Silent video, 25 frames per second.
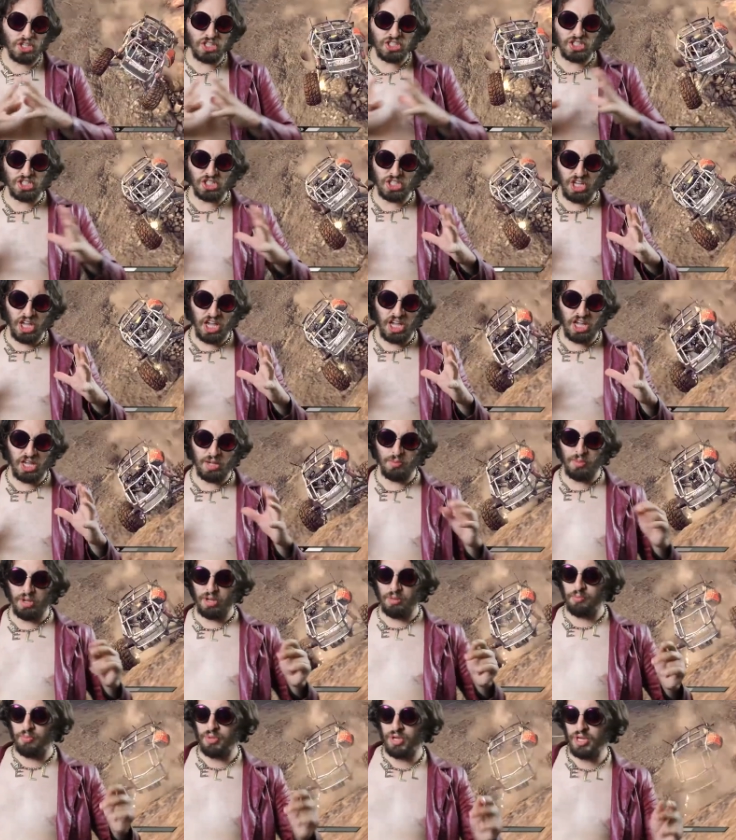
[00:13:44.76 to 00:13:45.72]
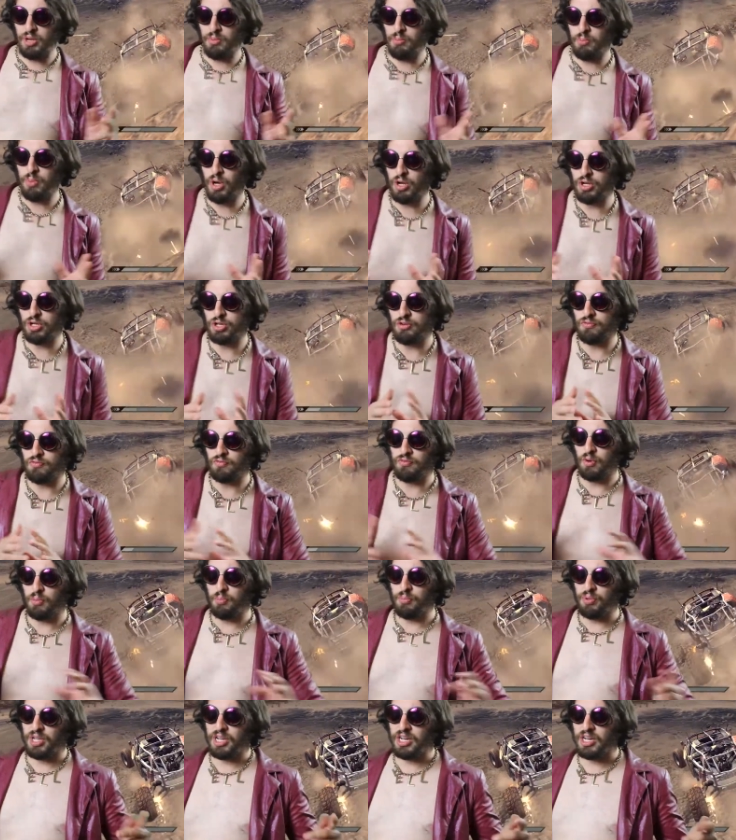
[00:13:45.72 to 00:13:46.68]
the same and be a bunch of
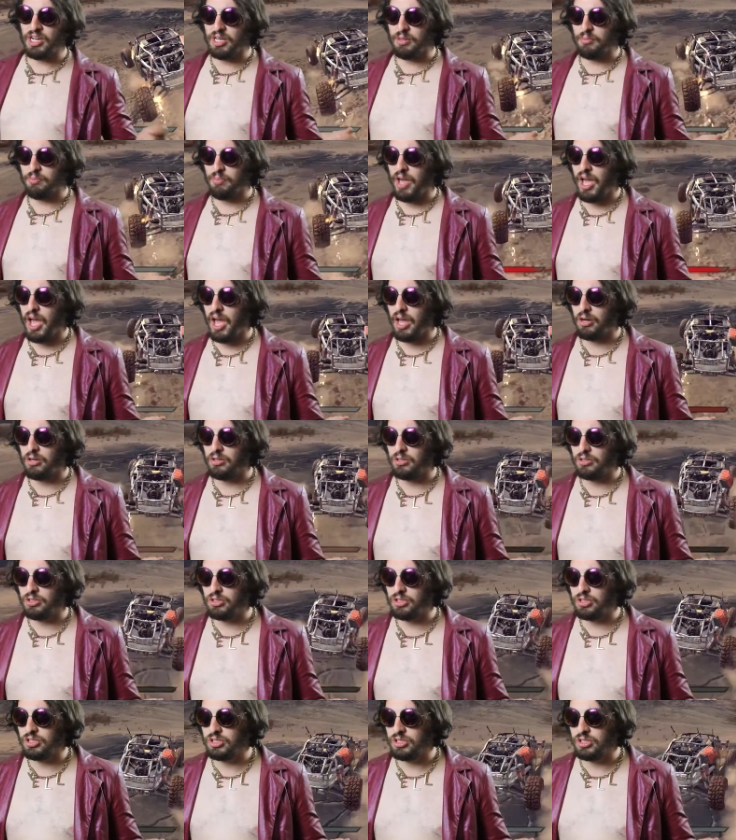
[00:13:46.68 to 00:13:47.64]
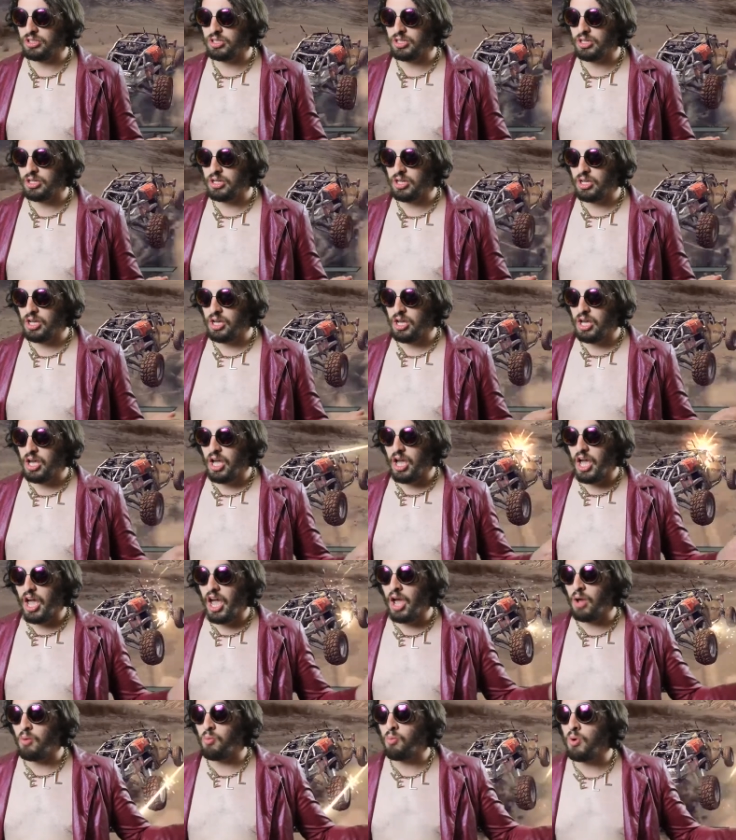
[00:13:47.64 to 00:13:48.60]
repeating patterns.
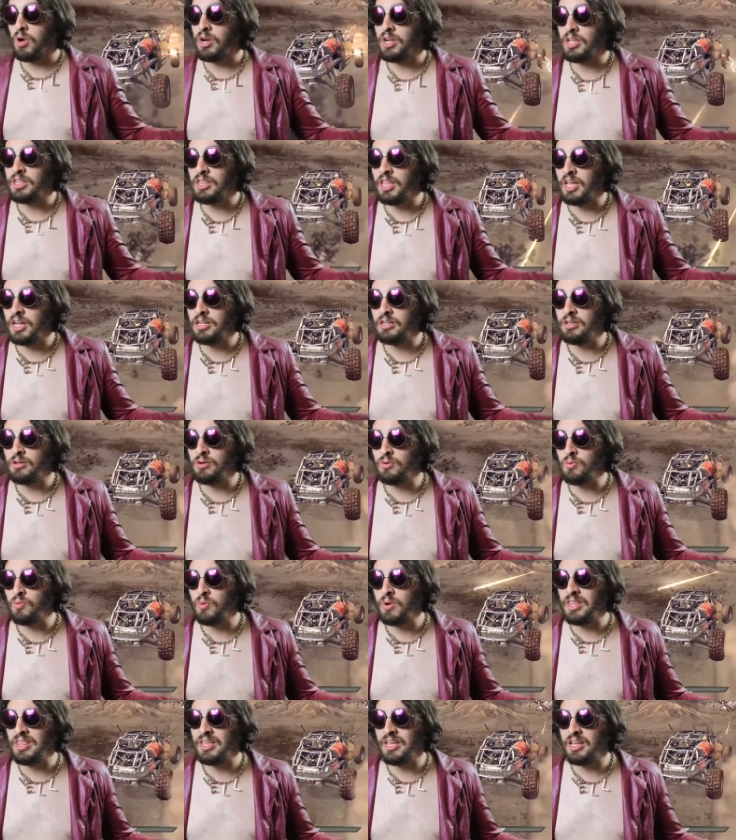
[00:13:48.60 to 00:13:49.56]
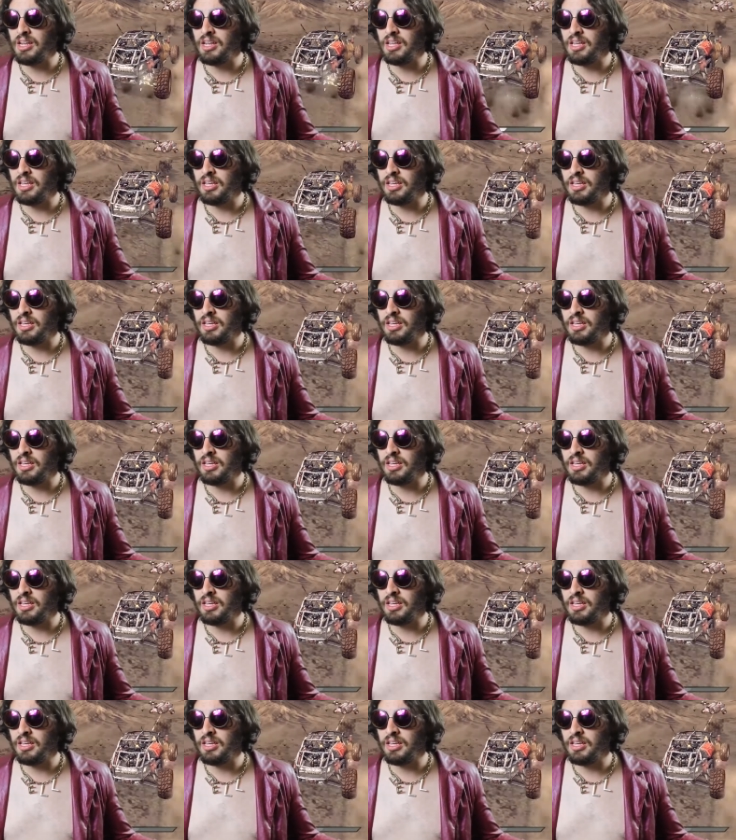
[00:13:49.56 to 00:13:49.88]
And what did they do with it?